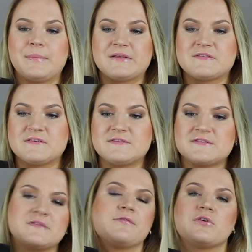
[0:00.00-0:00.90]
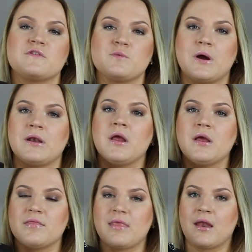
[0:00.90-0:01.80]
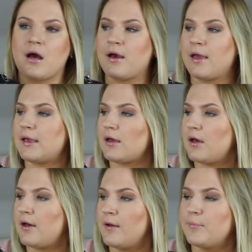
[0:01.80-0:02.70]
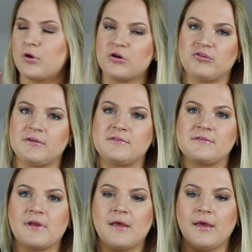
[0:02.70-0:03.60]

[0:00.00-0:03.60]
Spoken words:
because this is the first one that I purchased,